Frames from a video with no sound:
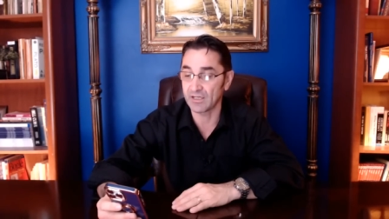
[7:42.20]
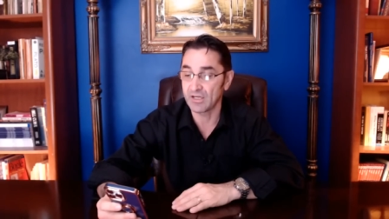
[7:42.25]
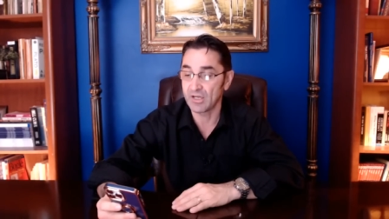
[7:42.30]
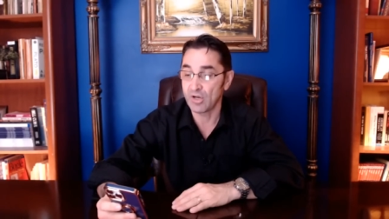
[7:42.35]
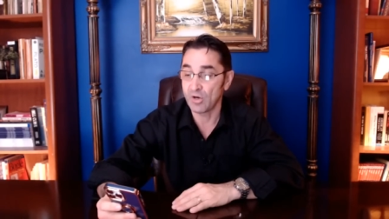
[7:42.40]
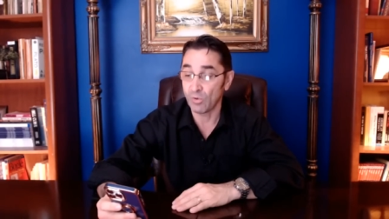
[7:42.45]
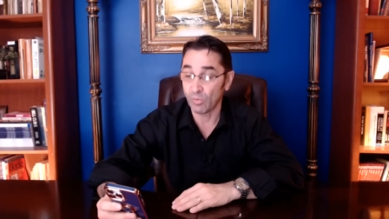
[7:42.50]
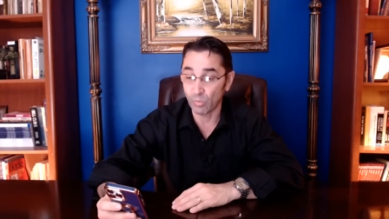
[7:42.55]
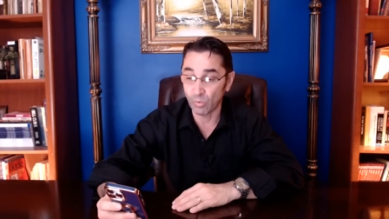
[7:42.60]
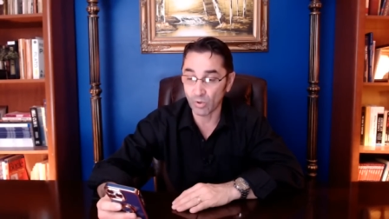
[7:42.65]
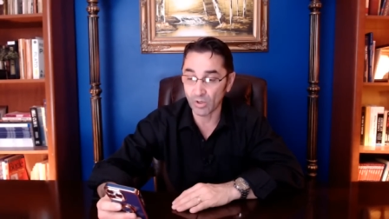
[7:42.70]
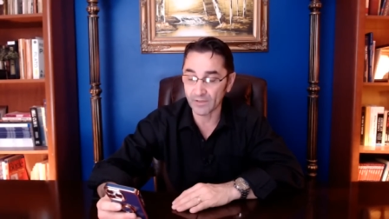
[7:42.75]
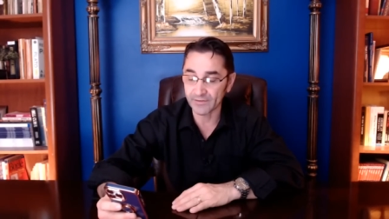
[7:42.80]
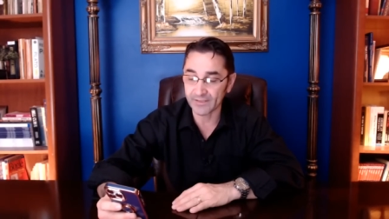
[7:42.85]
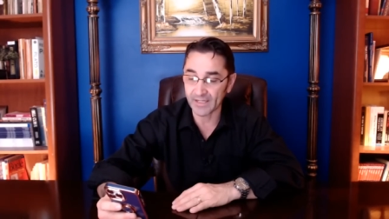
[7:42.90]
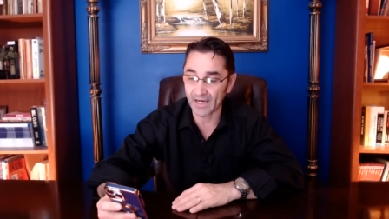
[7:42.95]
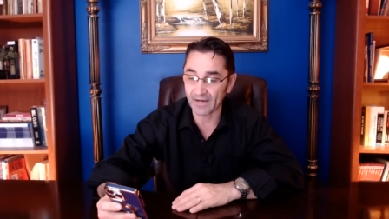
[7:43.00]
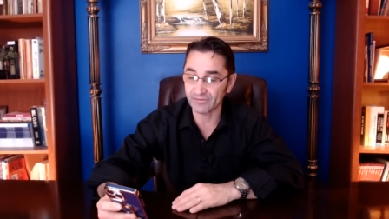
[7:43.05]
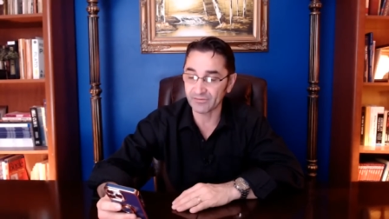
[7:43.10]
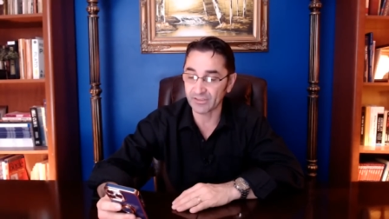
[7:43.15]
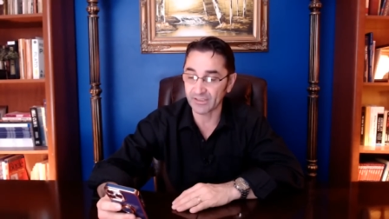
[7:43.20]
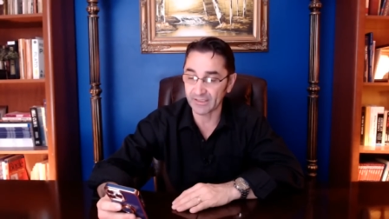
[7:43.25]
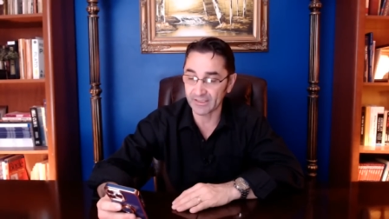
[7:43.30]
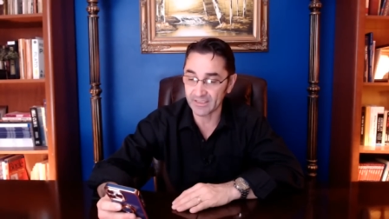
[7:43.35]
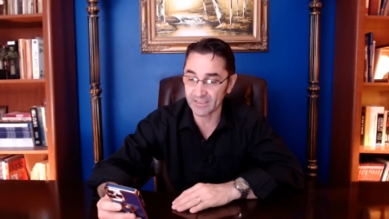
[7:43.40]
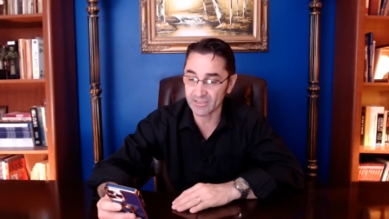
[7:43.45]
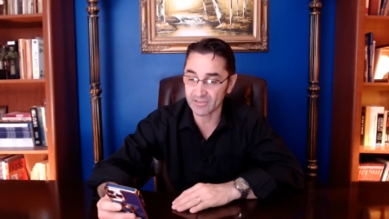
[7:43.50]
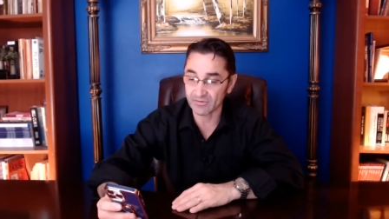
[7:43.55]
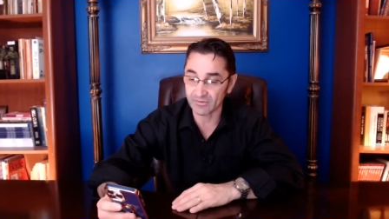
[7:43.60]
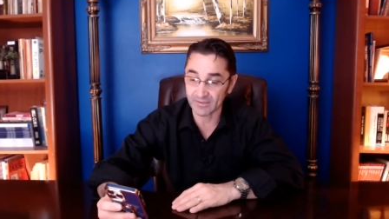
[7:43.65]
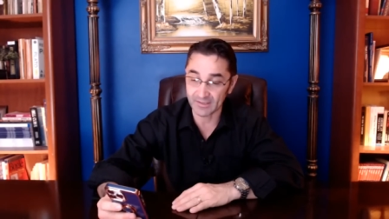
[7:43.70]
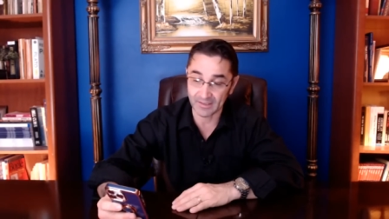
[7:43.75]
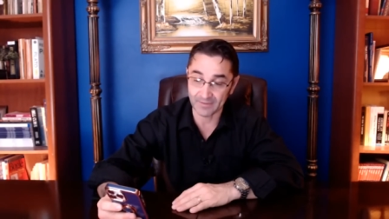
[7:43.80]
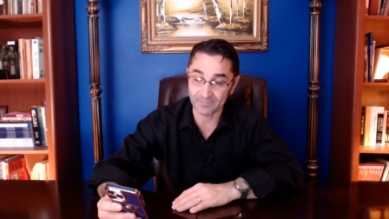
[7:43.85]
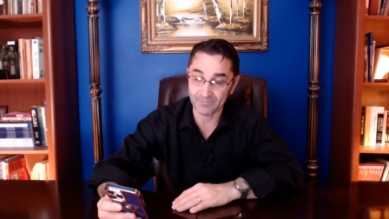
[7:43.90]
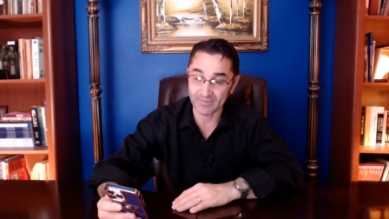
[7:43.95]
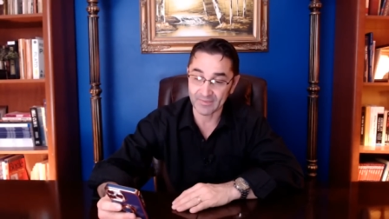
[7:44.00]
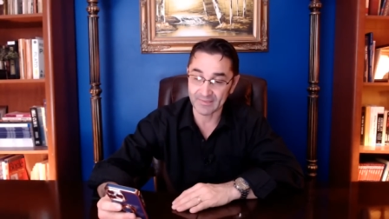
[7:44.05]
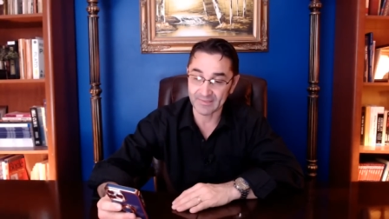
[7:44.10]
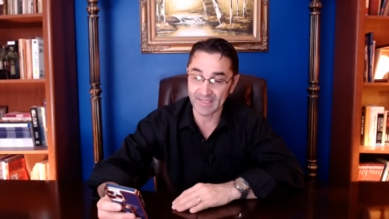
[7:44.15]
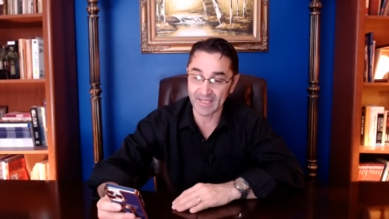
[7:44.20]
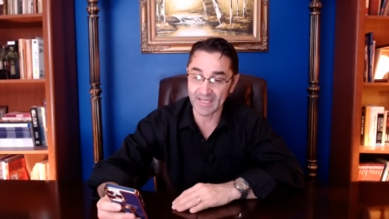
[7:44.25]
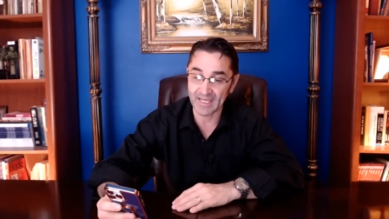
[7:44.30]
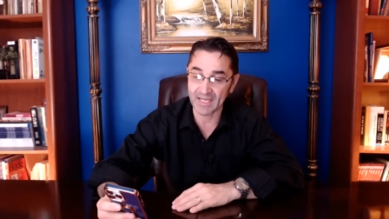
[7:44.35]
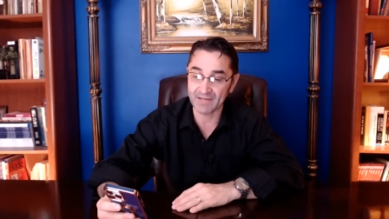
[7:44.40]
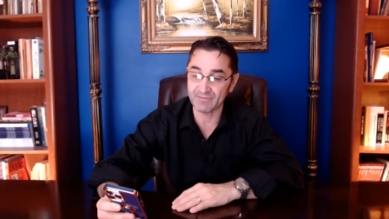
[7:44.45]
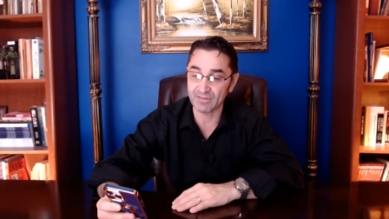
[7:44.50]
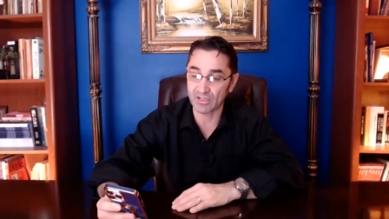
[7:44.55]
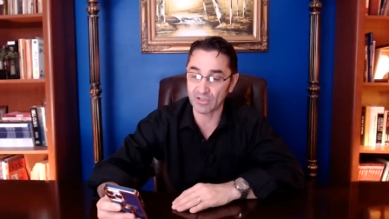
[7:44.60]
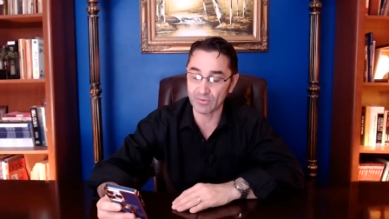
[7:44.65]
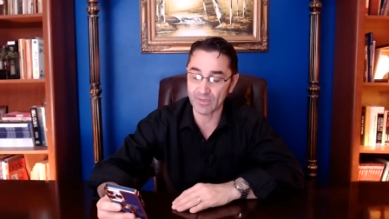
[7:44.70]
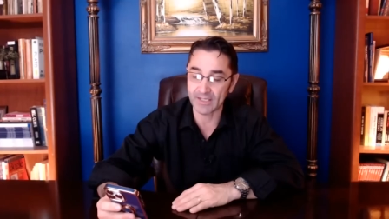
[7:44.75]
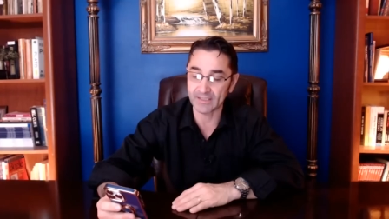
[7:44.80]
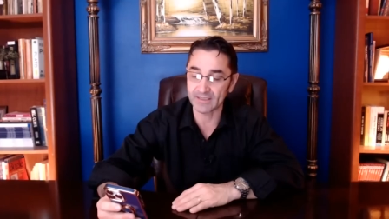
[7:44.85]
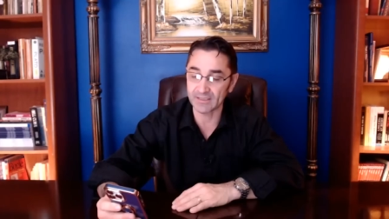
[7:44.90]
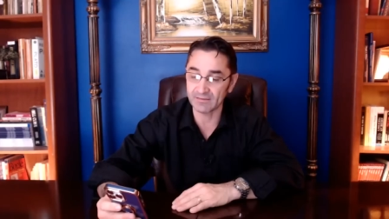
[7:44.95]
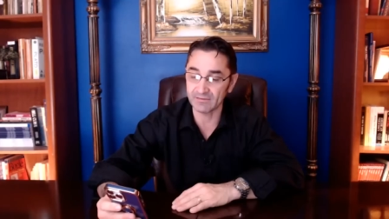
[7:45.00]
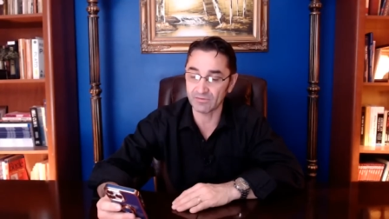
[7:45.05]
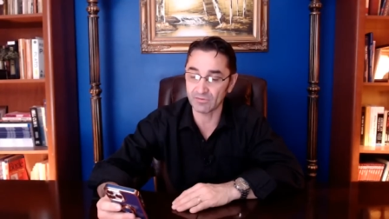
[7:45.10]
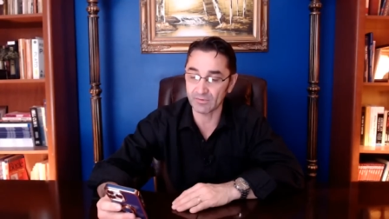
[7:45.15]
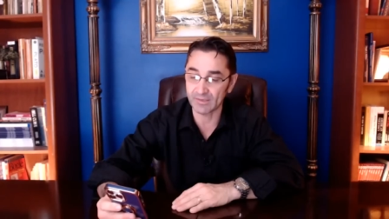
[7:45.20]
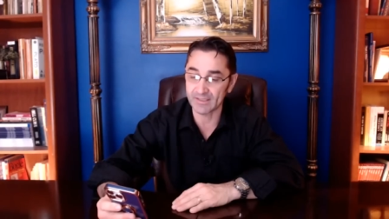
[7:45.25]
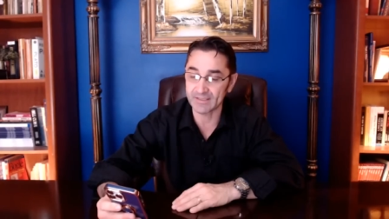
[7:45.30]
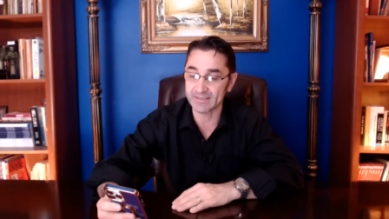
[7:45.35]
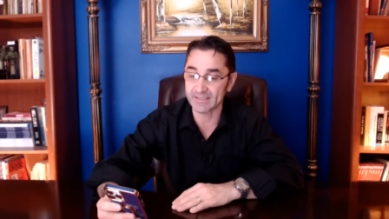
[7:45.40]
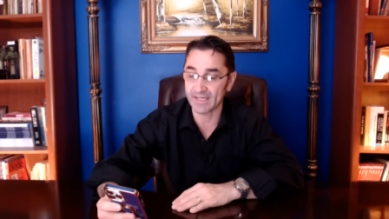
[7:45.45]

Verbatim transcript: world after Israel. They have a great influence